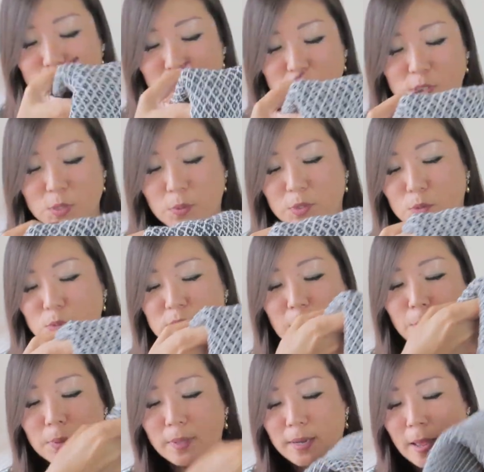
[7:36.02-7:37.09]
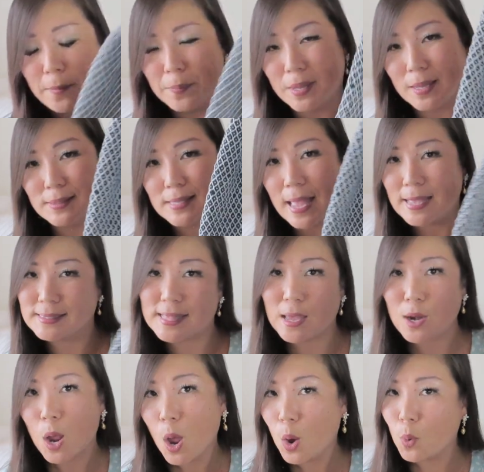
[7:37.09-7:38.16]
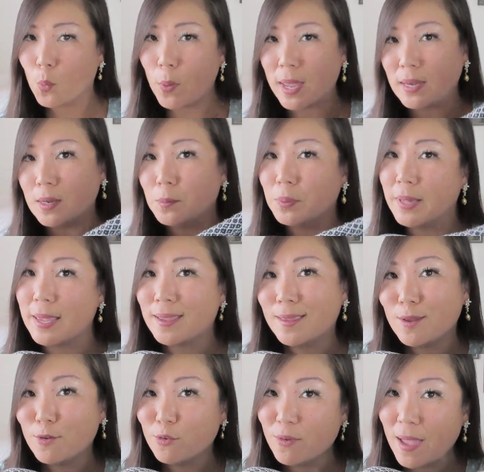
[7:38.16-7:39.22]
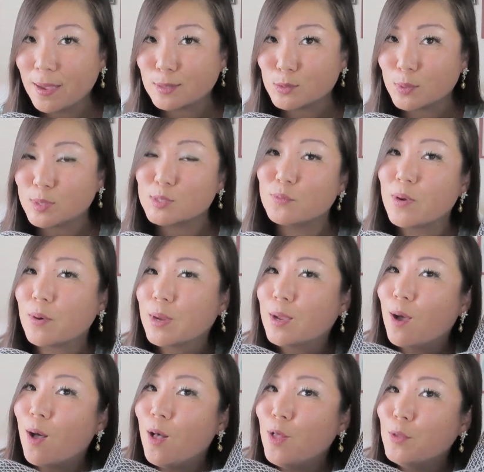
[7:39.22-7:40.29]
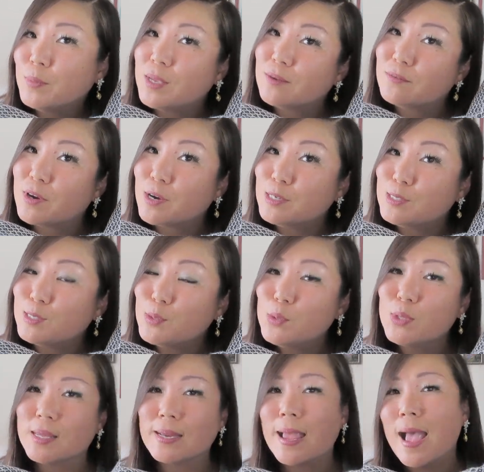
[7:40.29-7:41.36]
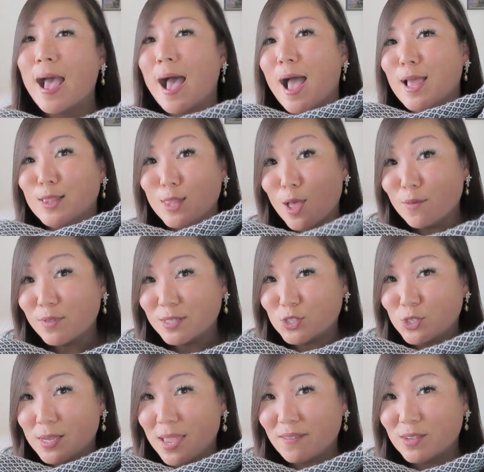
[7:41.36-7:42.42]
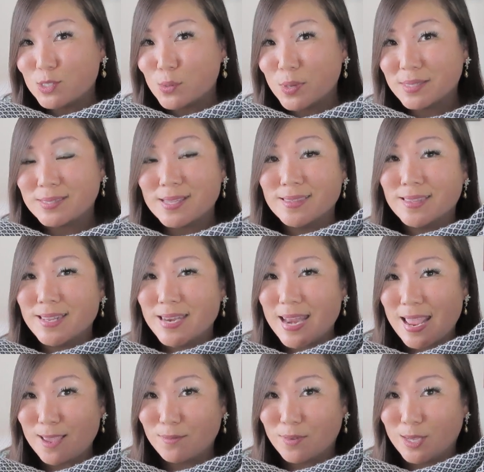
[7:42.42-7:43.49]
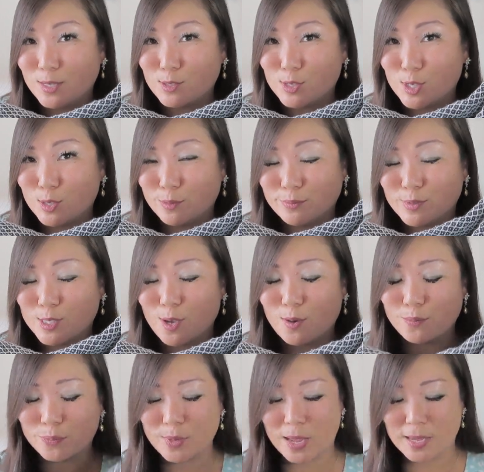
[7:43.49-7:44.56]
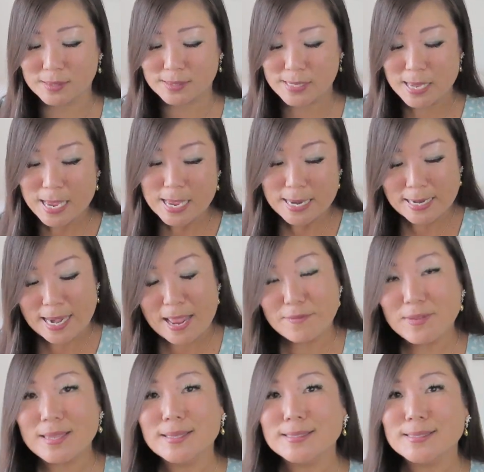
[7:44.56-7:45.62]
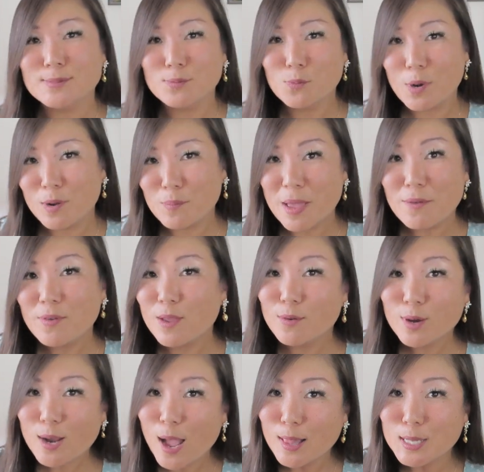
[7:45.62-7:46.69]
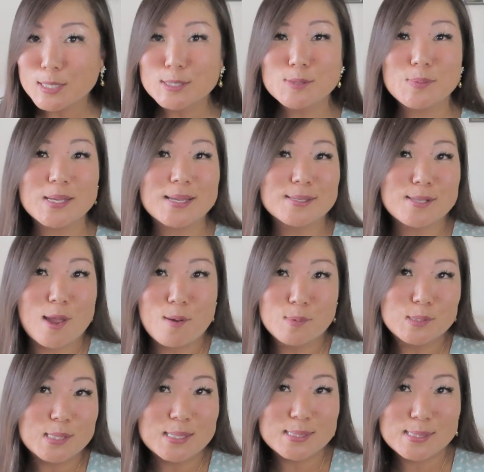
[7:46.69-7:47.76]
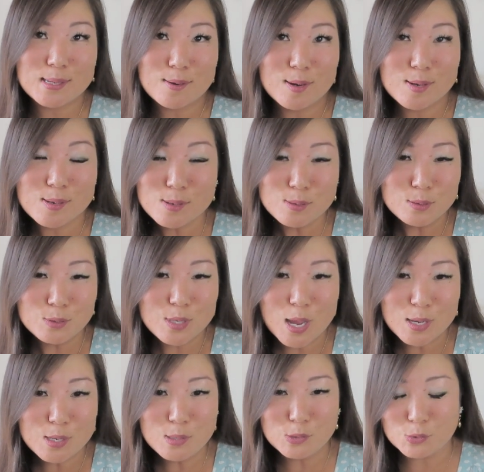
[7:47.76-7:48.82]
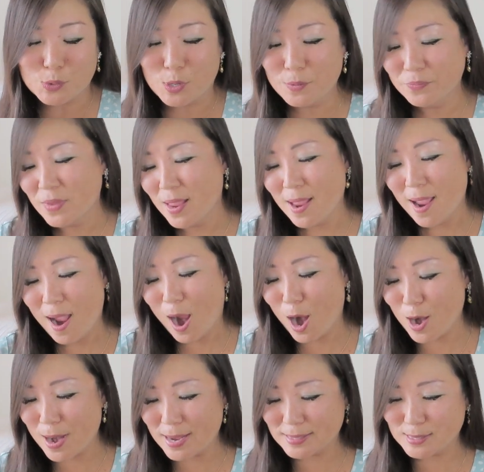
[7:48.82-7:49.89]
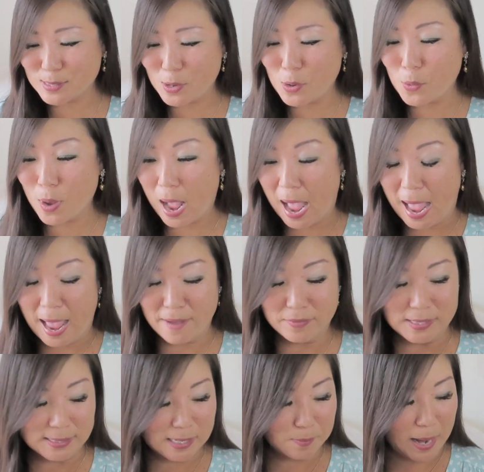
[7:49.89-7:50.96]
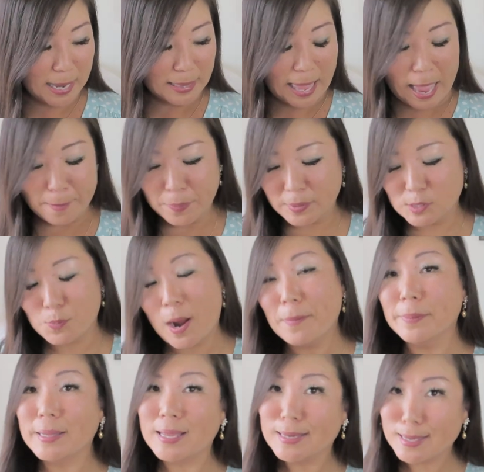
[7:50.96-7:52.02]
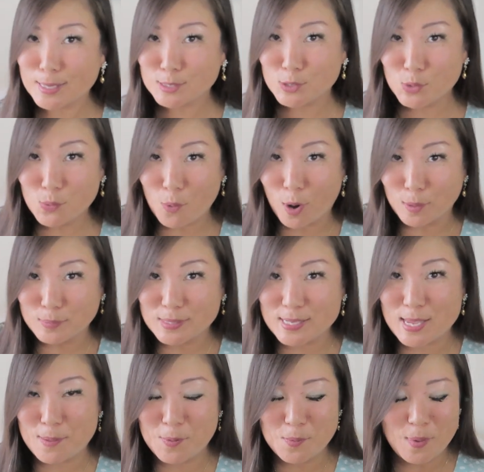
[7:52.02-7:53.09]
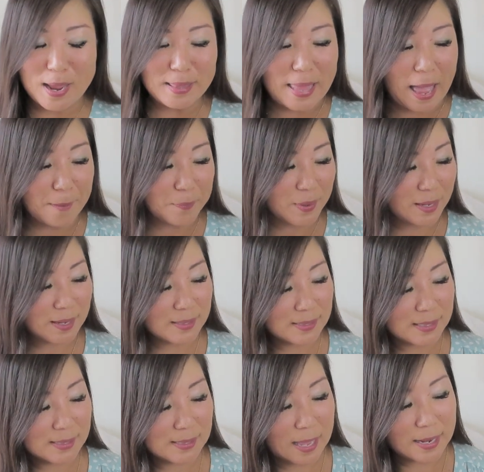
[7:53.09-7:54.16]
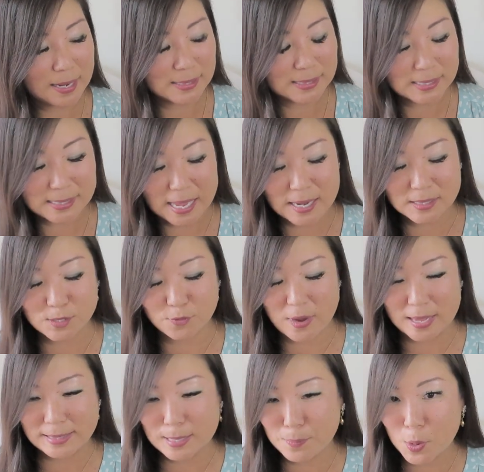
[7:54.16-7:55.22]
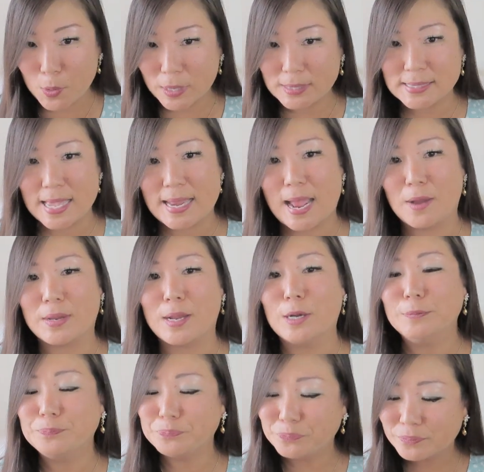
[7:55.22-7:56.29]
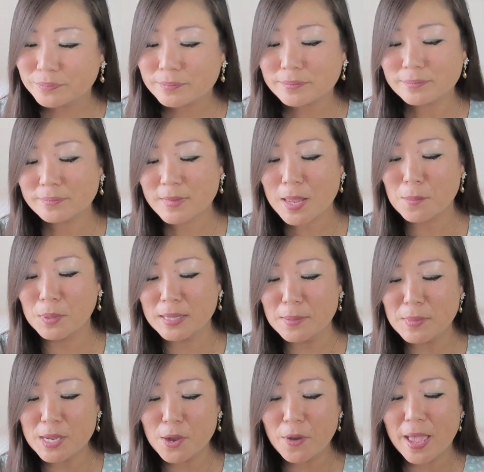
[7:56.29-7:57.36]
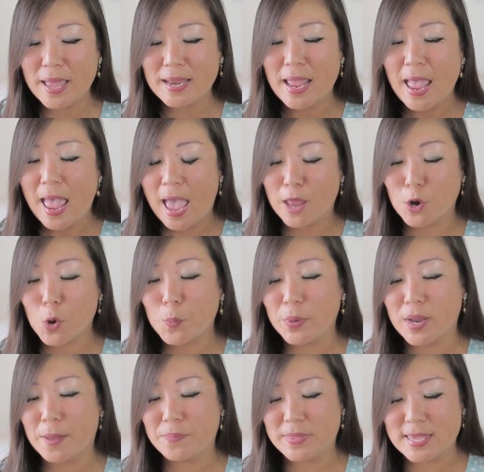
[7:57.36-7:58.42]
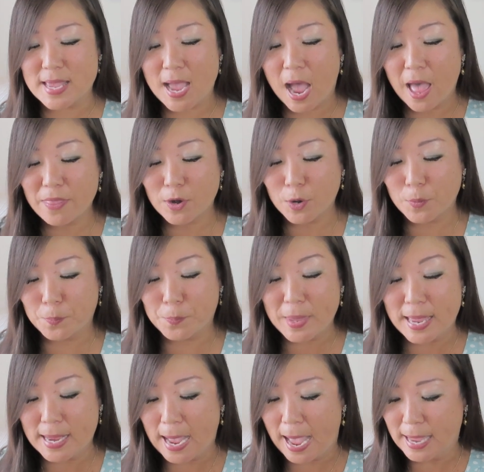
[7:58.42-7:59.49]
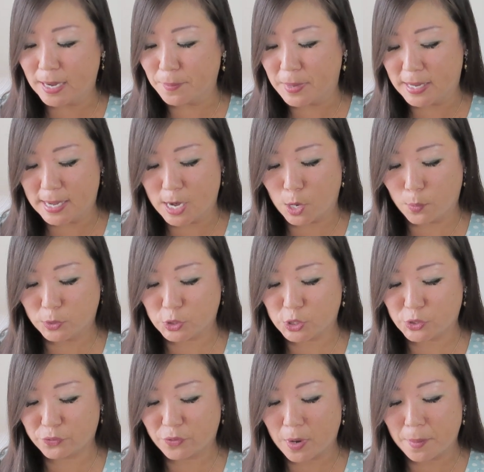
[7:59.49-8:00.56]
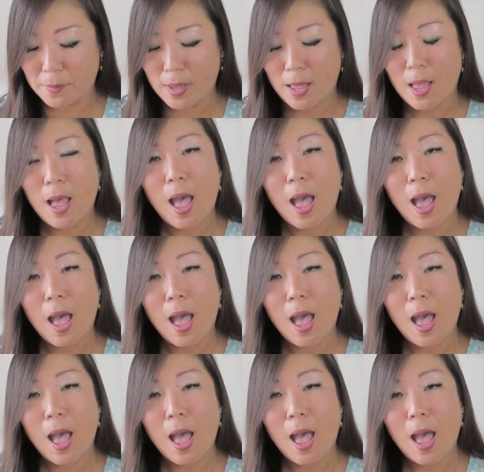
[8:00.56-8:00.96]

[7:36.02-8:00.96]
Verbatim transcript: especially when you double it up, because it has that weighted blanket effect where it's very calming, very soothing. I love that she gave it to us in the navy too. So, because navy is one of my favorite colors, because I almost consider it a neutral. All right, so I have this in my lap. It's probably going to get too warm to keep in my lap because the sun has decided to finally poke its head out here. But let me go ahead and open up the other big item in here, which is from